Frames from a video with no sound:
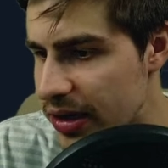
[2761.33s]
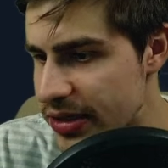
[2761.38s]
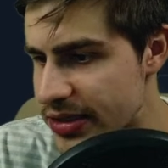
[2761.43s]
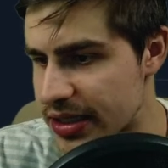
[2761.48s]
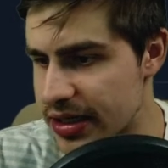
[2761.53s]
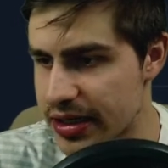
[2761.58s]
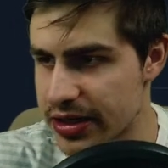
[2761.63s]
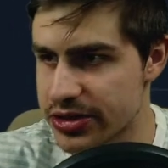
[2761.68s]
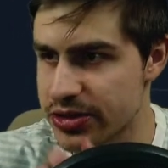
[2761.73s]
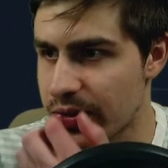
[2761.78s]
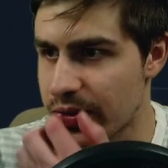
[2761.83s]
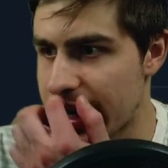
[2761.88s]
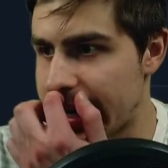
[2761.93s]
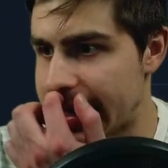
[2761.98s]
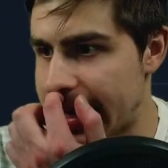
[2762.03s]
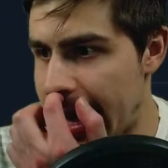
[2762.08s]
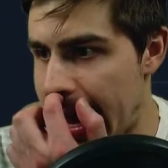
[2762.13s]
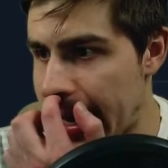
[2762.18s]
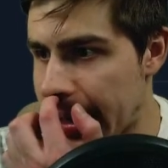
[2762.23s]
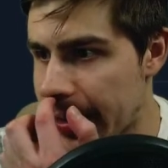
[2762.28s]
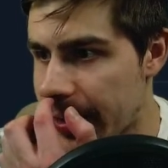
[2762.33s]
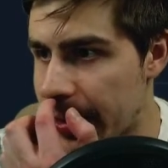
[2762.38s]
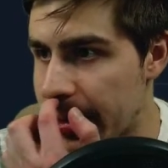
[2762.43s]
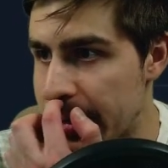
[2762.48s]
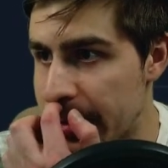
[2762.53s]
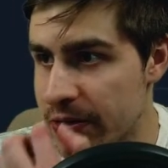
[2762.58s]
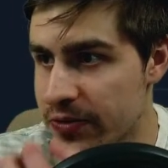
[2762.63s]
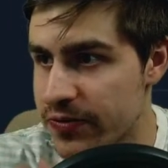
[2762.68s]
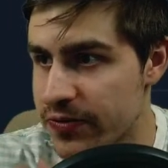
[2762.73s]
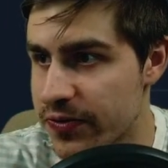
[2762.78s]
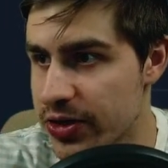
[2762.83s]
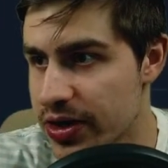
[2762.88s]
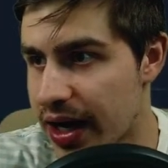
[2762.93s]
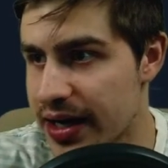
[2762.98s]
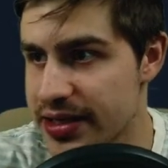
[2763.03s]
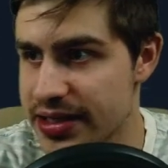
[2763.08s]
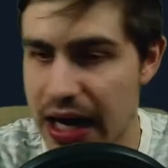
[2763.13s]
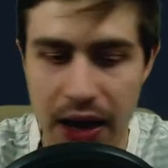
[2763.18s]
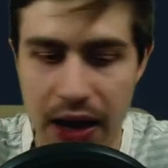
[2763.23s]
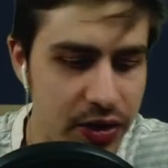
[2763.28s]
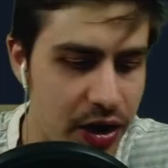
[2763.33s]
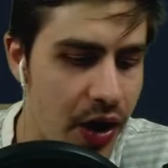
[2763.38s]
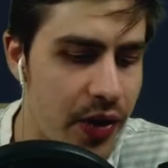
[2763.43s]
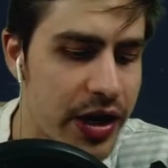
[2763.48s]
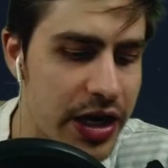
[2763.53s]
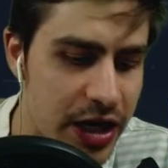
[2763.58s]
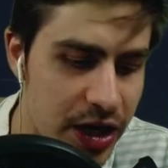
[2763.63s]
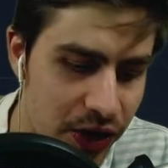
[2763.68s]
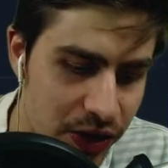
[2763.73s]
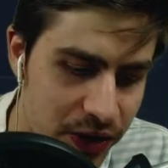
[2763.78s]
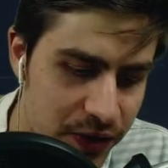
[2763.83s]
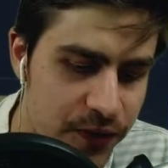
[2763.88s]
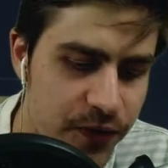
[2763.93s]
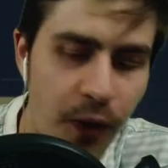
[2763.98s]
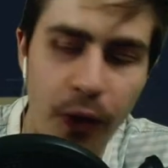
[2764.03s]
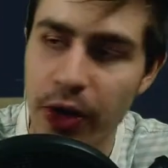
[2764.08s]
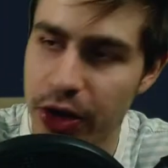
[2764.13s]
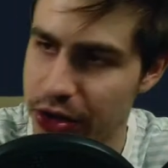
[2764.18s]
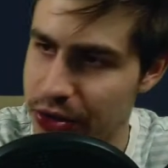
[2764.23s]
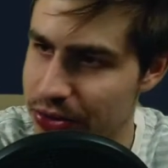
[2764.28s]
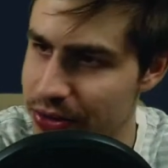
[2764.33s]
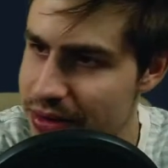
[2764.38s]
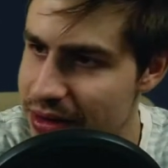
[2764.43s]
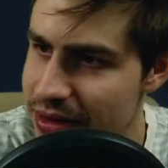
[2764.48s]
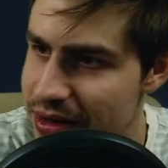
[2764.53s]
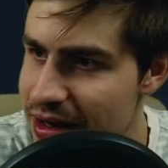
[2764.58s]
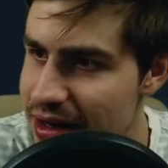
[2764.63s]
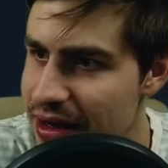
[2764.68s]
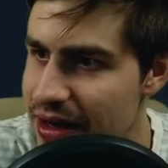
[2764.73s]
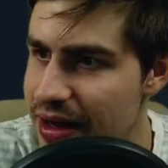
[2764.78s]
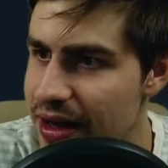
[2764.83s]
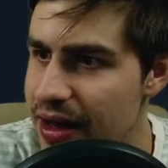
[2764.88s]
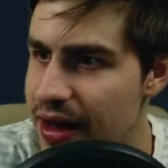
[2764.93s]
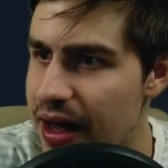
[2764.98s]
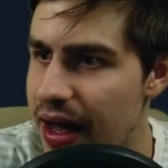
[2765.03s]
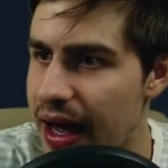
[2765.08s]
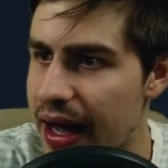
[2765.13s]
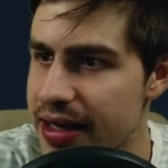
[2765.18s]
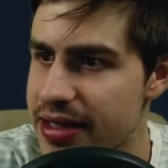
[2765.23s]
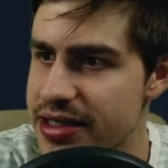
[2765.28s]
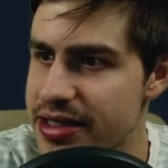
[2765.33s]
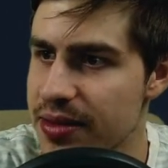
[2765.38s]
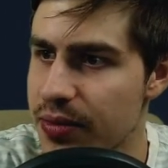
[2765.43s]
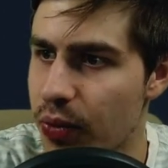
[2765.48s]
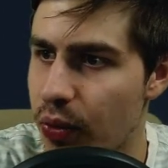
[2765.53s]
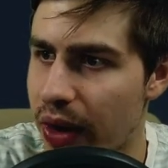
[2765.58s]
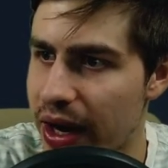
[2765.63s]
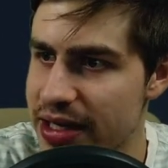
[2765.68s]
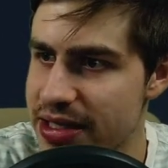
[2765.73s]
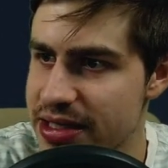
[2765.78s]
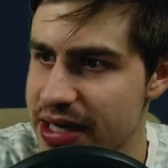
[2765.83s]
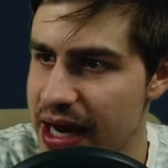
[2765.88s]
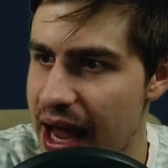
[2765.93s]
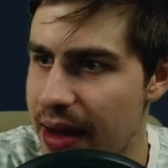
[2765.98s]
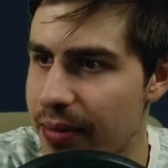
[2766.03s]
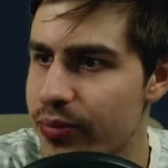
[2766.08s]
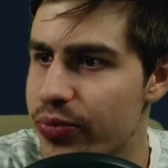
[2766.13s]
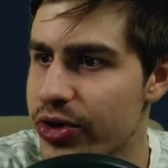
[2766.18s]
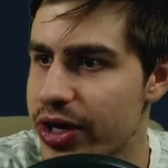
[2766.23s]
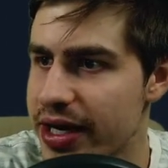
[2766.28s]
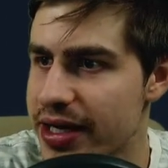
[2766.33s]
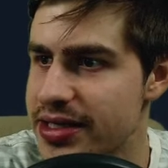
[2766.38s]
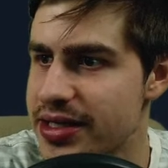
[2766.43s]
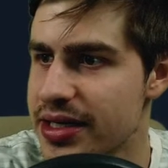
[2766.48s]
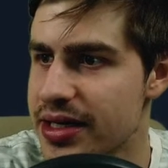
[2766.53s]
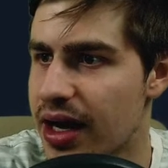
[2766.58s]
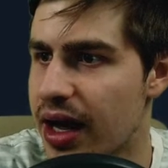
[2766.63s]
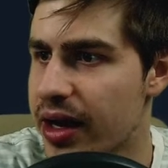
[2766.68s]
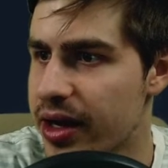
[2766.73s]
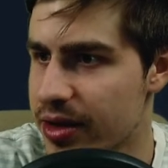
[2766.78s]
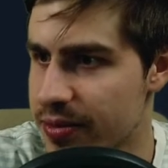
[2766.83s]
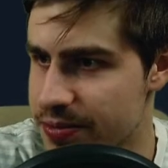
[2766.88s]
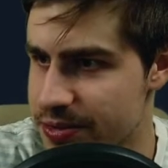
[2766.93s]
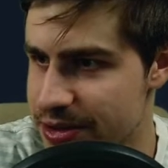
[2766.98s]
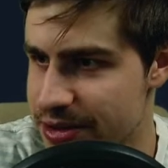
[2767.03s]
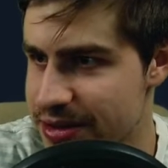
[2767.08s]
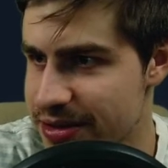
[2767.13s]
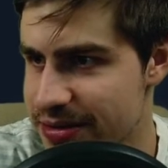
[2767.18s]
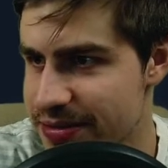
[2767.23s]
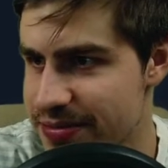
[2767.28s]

asking this. So what I can go and do for you guys, I'll go and look for you at some West Ham predicted lineups.